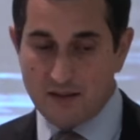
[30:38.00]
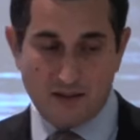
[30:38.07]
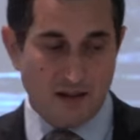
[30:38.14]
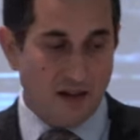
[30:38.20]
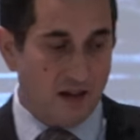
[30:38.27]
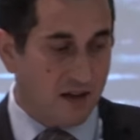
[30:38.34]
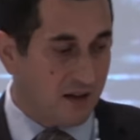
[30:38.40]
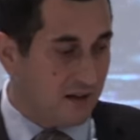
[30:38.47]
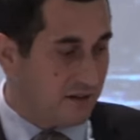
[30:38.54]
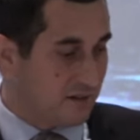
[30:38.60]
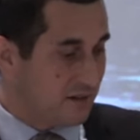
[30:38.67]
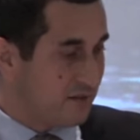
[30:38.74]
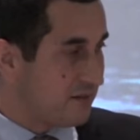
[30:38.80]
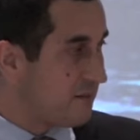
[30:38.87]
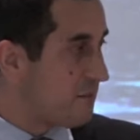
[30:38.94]
uh,
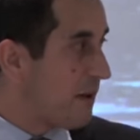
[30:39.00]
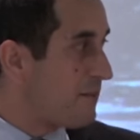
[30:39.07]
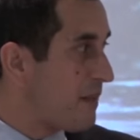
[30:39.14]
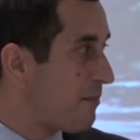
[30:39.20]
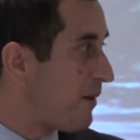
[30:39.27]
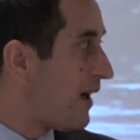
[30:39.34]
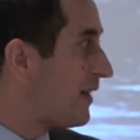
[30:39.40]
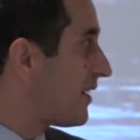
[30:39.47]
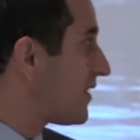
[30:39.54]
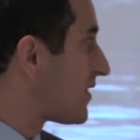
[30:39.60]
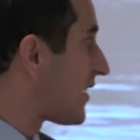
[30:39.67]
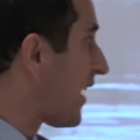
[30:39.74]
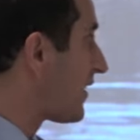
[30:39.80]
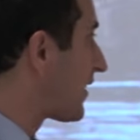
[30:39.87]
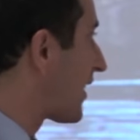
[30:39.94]
maybe the bread
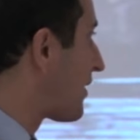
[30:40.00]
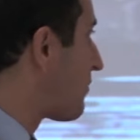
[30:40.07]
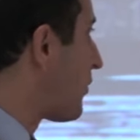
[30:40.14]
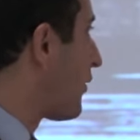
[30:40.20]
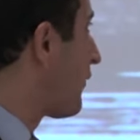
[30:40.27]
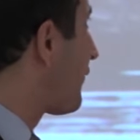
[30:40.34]
inside can move